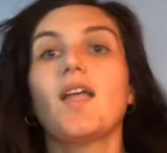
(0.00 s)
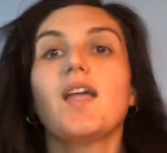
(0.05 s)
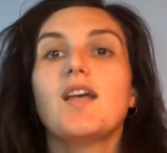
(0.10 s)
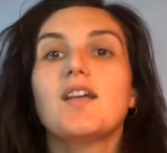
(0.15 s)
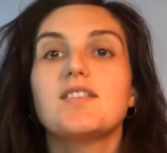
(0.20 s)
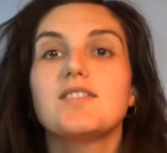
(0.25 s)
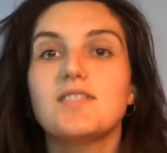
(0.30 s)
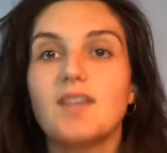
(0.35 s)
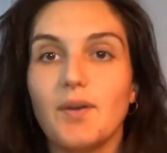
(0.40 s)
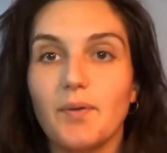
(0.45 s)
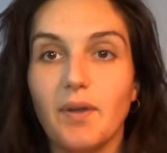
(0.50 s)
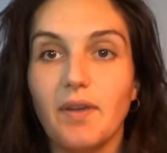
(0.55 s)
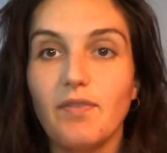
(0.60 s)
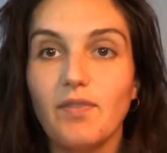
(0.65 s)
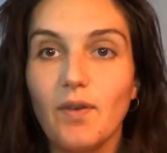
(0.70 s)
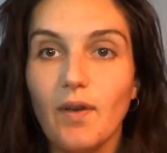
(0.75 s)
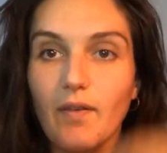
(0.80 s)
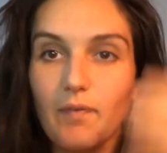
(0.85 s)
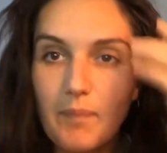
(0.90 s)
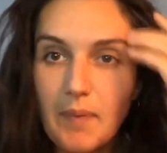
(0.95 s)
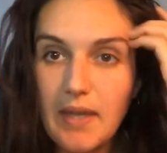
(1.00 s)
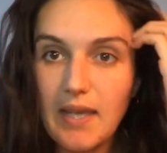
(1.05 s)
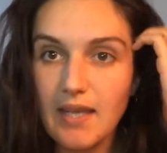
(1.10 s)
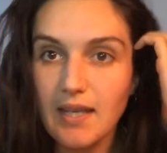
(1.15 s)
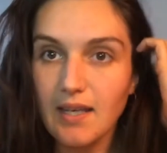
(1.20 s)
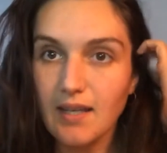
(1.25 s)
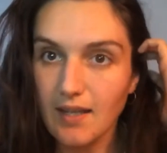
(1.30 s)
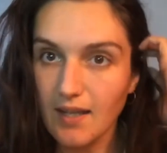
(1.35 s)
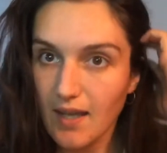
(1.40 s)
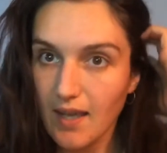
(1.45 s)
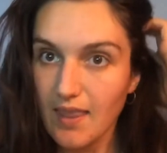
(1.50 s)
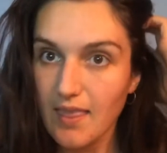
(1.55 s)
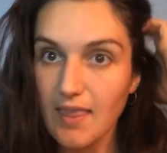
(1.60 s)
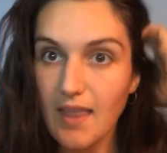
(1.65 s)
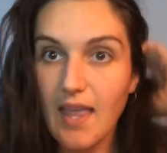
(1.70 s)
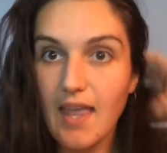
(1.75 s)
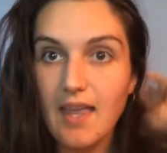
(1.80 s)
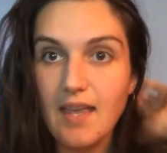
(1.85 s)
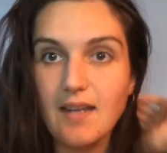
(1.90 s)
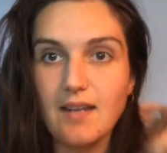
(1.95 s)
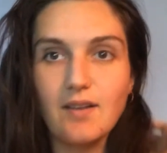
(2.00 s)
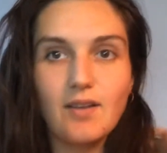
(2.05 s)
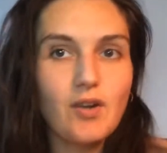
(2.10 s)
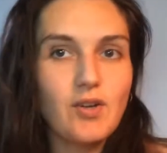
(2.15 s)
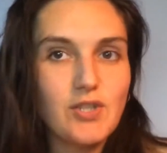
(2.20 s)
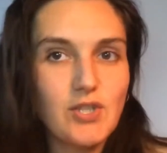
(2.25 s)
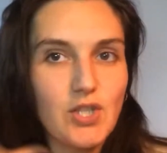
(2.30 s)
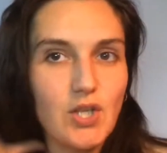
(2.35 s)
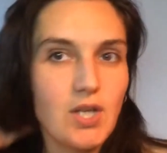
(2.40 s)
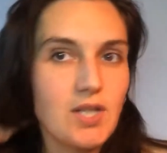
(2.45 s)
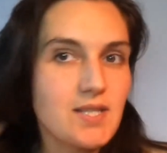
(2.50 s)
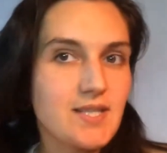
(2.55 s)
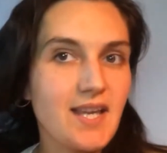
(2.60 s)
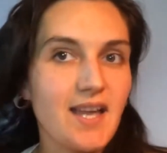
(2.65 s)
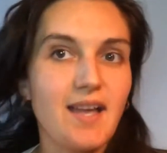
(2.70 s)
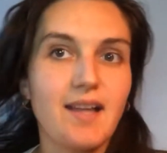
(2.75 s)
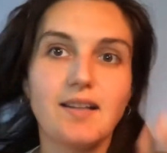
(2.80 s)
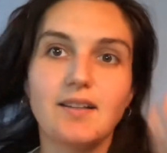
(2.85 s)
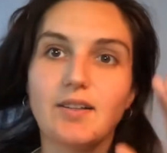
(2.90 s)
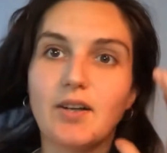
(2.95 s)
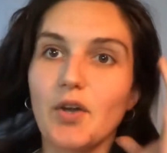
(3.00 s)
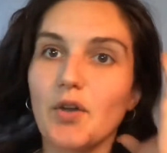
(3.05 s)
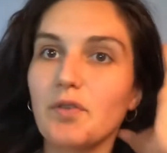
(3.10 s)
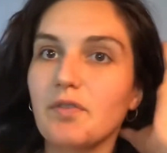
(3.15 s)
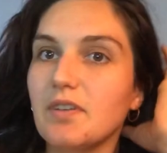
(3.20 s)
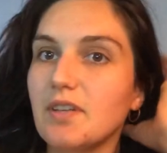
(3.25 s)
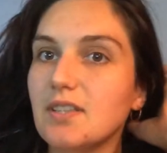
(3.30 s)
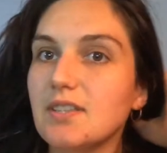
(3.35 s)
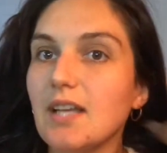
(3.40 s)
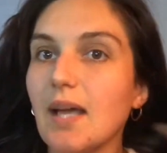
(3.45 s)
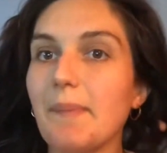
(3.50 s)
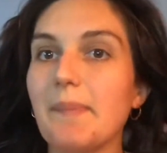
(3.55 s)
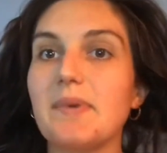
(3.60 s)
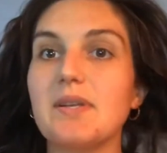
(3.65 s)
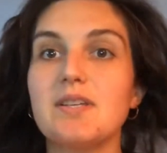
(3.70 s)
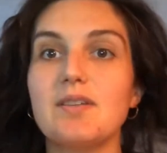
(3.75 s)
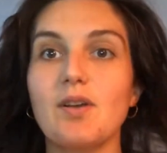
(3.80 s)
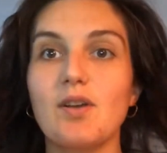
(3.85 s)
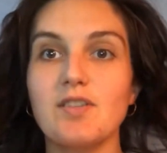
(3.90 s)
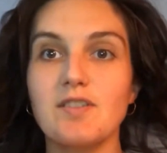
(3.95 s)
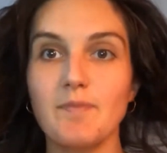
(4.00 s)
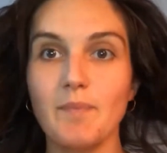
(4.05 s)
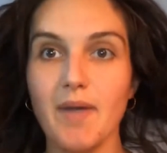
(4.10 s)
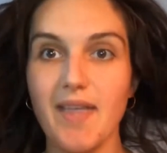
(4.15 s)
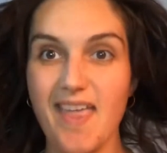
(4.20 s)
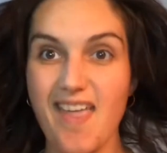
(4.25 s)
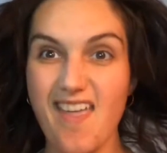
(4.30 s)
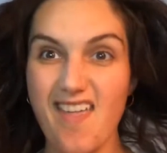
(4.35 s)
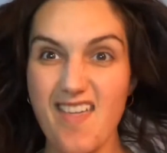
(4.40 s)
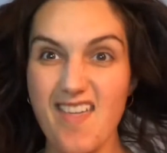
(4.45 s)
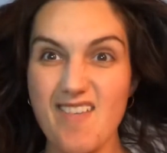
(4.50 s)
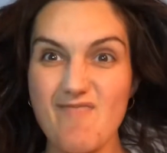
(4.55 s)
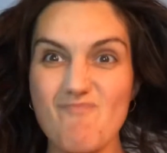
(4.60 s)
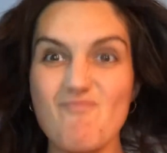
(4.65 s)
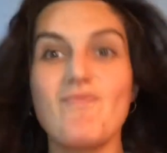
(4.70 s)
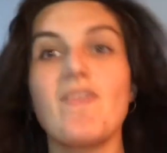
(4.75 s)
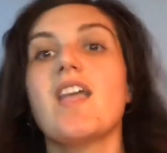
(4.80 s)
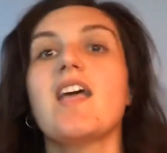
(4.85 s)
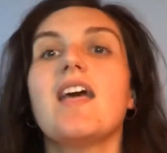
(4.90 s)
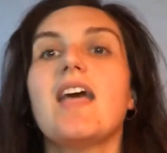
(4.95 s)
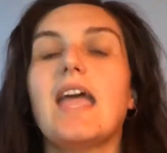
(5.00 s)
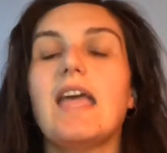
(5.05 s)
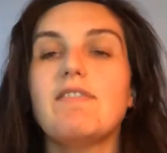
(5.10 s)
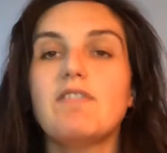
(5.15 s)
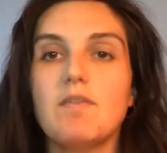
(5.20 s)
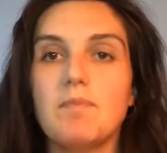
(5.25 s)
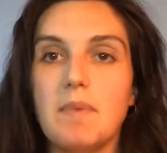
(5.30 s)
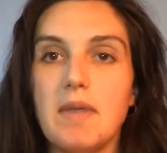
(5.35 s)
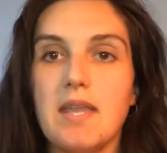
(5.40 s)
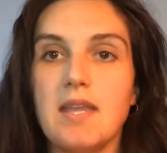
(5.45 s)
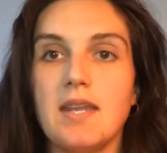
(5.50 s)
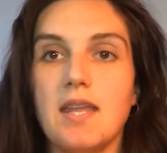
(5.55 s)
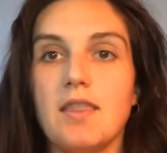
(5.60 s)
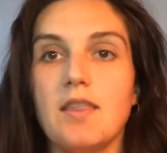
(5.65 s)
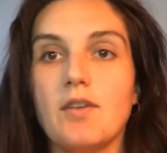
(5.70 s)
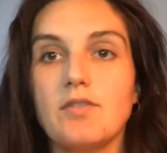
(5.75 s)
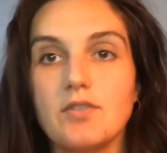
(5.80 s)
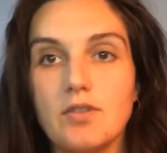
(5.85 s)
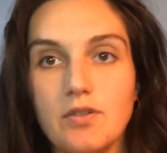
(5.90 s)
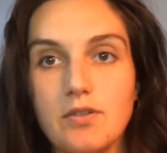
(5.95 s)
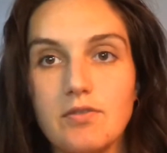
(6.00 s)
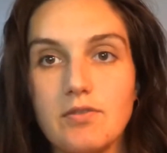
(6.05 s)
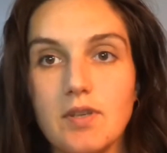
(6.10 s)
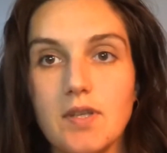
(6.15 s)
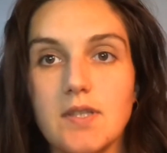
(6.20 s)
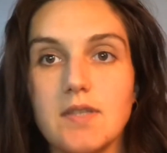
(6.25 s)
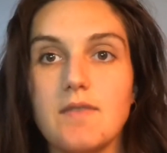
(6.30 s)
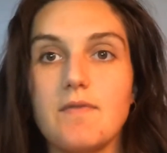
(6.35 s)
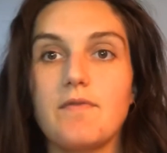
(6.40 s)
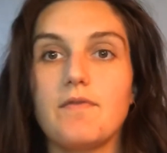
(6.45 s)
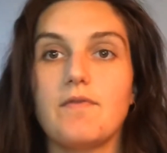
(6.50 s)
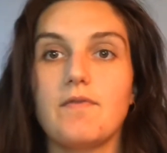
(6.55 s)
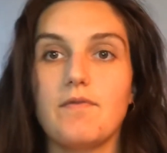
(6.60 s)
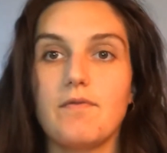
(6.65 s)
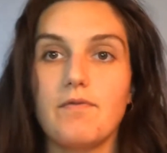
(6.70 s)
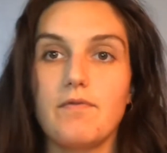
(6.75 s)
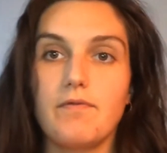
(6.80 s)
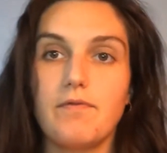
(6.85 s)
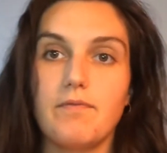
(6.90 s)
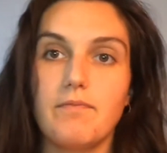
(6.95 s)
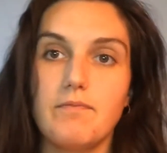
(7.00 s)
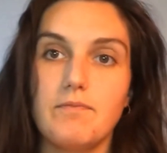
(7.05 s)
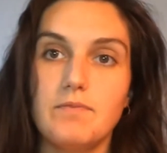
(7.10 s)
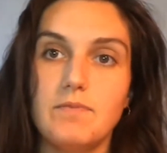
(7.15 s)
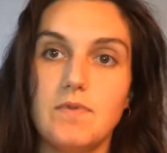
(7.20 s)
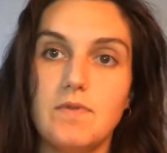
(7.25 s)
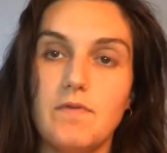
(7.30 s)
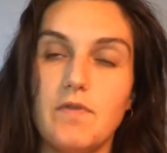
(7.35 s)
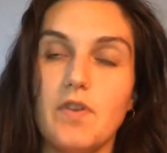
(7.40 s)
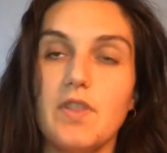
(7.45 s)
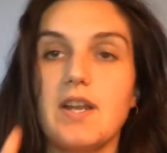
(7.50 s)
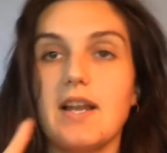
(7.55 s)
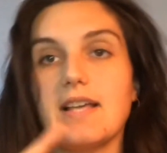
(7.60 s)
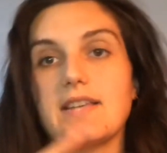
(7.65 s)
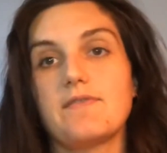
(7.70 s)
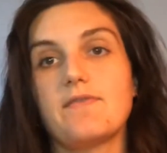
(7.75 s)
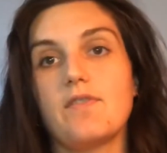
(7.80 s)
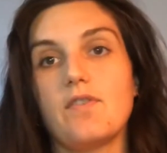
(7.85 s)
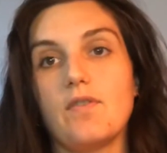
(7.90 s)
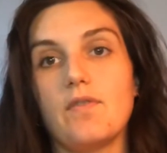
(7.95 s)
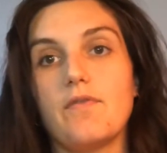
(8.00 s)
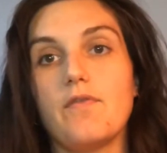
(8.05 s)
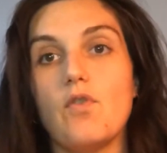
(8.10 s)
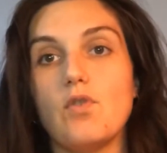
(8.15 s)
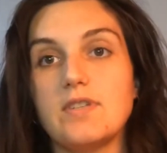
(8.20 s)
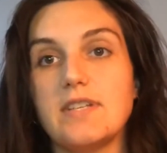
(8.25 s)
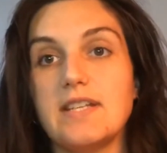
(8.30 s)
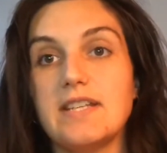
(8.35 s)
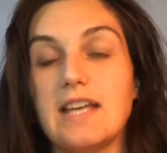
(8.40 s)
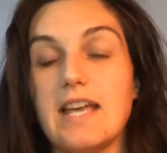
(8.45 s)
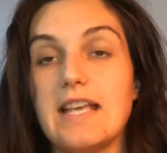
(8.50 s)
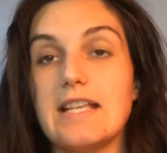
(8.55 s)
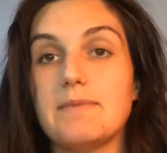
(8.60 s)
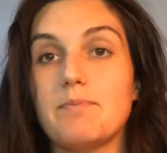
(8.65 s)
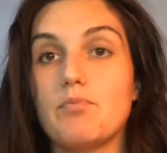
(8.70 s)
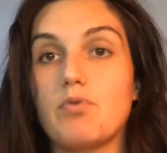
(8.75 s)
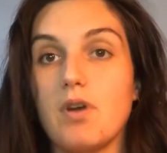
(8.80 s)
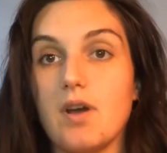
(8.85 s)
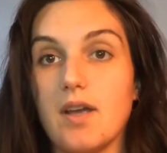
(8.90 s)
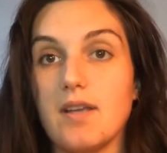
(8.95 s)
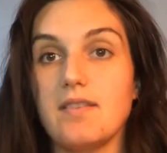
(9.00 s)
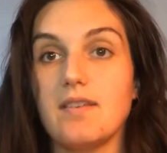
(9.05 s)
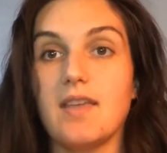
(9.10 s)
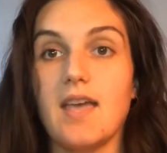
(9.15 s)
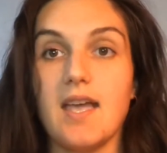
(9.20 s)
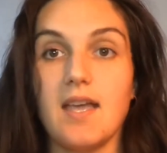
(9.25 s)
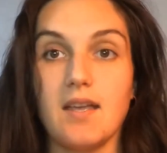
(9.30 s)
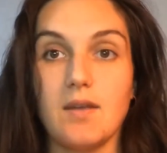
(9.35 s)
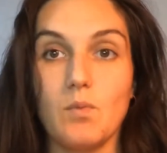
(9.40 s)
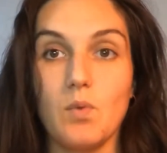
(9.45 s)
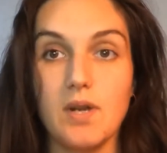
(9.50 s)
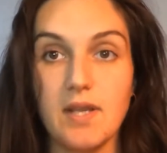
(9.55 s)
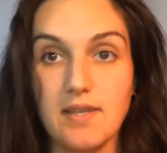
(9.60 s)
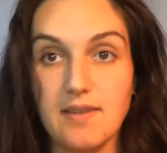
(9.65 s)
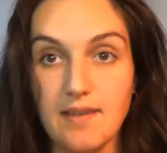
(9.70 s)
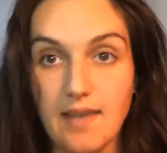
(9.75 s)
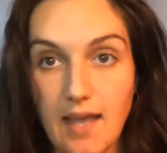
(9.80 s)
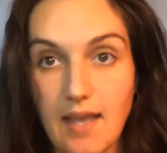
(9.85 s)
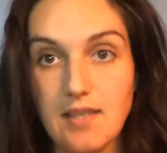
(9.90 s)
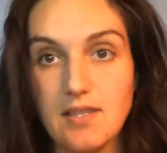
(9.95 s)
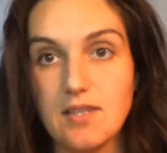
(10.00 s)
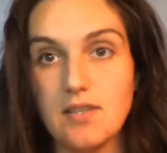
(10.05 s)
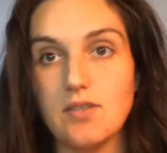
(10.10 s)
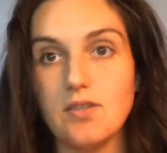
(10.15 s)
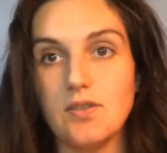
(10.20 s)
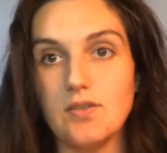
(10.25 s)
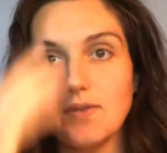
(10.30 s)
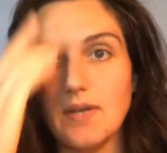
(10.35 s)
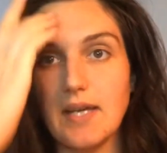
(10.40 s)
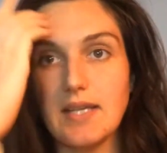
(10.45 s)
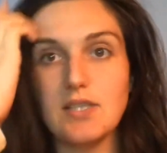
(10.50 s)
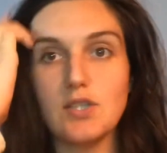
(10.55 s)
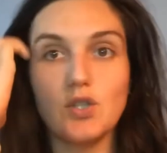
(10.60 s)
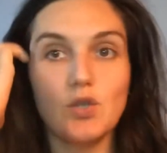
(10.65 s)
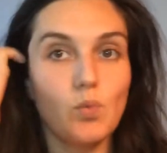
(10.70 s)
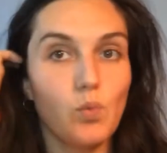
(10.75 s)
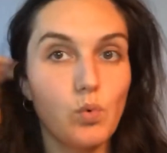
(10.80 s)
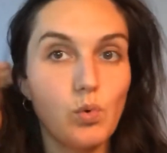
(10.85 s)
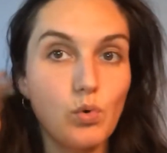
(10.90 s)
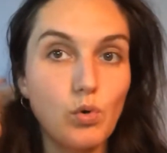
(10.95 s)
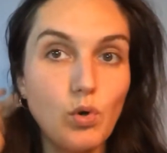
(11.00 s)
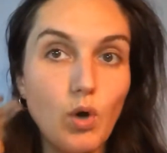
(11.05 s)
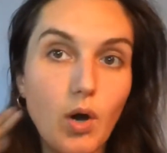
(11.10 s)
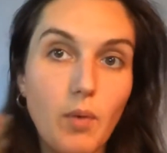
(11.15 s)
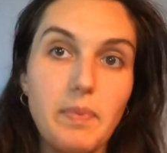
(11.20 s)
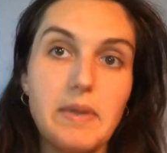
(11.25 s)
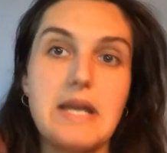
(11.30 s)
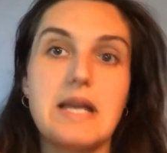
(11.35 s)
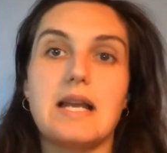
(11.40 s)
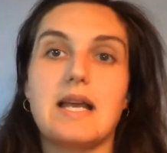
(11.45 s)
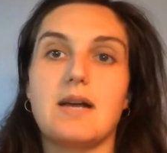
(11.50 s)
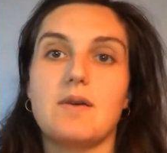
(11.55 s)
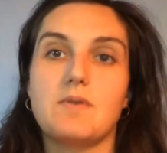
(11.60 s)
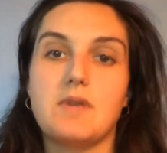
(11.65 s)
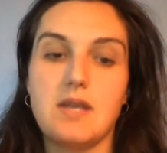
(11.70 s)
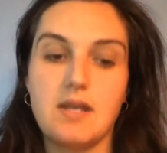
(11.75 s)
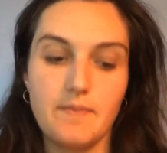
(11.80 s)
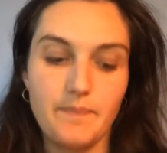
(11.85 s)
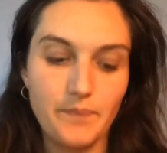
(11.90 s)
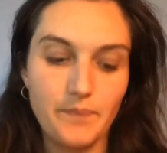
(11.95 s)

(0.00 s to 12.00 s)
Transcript: So if you have been in, God, you can tell COVID has happened because of my hair. If you've been in those countries for the last 14 days prior to wanting to get into the US, you will not be allowed in.